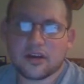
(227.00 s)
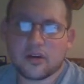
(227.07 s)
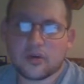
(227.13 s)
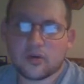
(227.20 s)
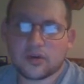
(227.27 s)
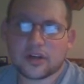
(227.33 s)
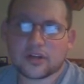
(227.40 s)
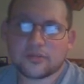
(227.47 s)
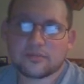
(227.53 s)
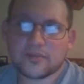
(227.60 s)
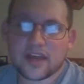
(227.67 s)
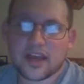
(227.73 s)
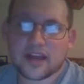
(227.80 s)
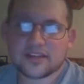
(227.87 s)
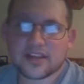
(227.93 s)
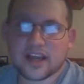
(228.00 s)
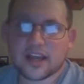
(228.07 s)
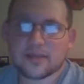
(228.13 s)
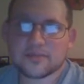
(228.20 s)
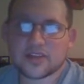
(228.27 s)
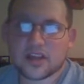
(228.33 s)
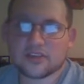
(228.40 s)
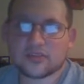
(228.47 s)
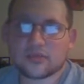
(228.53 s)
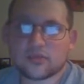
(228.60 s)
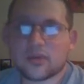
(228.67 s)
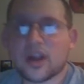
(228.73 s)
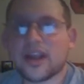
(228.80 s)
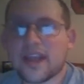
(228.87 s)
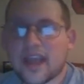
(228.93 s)
or on times on the
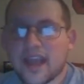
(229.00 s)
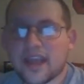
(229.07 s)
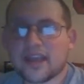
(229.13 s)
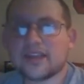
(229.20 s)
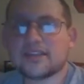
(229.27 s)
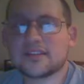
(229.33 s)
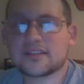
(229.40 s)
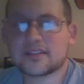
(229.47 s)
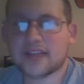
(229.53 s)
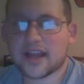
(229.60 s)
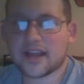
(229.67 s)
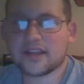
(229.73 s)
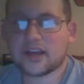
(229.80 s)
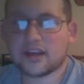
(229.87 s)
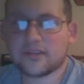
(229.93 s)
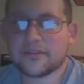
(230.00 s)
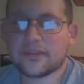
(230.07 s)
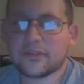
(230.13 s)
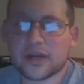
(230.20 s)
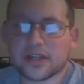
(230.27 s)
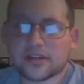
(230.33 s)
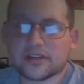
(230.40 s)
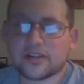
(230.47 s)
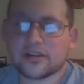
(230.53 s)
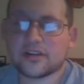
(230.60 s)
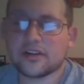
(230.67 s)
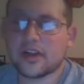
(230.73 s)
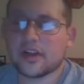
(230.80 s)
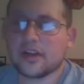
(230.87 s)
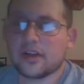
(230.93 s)
right-hand side of the monitor.
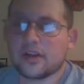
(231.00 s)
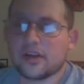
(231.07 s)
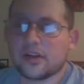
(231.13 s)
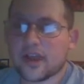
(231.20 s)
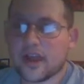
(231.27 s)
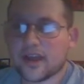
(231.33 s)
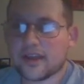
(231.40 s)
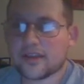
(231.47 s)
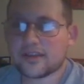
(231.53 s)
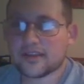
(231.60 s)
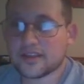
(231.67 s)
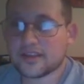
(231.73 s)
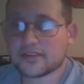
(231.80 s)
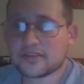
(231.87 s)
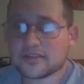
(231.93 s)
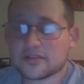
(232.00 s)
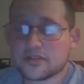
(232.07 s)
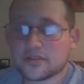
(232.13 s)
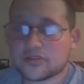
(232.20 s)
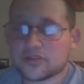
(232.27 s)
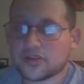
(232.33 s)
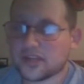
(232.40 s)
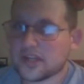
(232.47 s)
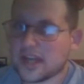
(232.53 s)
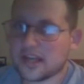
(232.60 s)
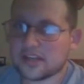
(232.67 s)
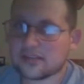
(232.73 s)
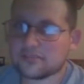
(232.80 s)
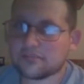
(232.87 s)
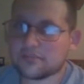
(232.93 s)
And this should
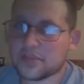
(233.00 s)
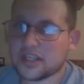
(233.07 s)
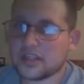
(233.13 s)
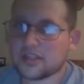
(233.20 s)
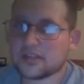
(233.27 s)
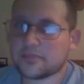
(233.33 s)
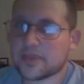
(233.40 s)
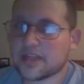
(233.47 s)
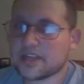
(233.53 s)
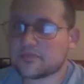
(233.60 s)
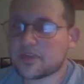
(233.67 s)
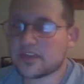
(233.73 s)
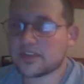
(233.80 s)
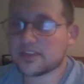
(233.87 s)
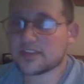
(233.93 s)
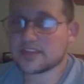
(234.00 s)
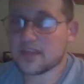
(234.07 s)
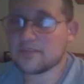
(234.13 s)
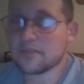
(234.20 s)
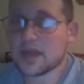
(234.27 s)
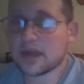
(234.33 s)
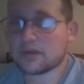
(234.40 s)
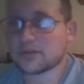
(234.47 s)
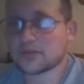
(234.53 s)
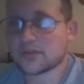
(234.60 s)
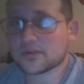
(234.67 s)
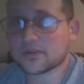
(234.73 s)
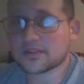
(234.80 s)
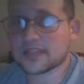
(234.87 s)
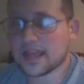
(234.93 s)
not be dependent upon the same power
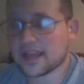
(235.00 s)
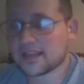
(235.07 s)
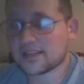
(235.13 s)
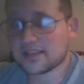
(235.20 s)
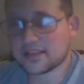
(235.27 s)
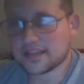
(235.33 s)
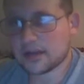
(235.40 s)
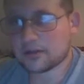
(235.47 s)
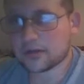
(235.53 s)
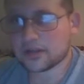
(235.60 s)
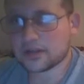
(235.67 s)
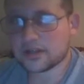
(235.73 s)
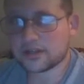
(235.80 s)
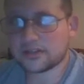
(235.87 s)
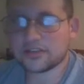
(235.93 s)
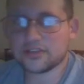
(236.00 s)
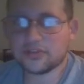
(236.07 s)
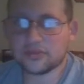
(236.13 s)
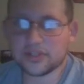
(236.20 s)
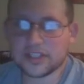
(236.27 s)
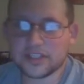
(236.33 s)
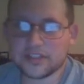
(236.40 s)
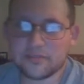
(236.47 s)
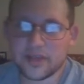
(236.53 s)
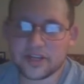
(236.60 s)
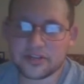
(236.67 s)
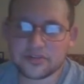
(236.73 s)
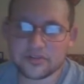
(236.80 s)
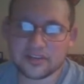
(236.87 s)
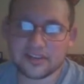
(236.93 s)
source as the tower. You need to make
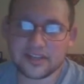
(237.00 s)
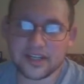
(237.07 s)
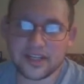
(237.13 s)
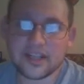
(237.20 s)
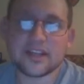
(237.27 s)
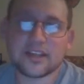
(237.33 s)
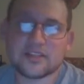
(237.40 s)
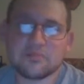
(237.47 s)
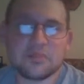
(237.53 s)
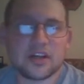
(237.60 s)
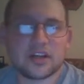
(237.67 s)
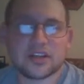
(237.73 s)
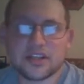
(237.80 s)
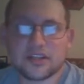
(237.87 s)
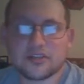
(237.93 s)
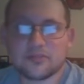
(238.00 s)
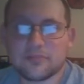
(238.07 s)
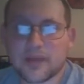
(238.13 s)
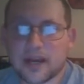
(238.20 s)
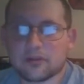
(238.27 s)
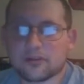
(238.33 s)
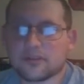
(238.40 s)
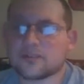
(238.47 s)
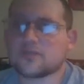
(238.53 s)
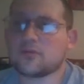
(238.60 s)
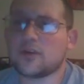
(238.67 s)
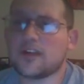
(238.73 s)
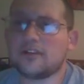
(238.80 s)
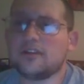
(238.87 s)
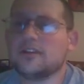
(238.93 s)
sure that it is plugged into power as
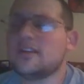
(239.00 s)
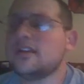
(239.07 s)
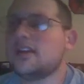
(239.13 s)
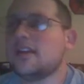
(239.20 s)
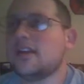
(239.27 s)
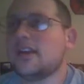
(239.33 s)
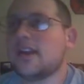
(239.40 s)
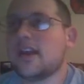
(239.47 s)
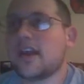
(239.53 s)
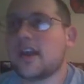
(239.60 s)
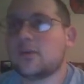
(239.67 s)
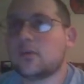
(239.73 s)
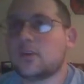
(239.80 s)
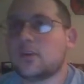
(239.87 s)
well, and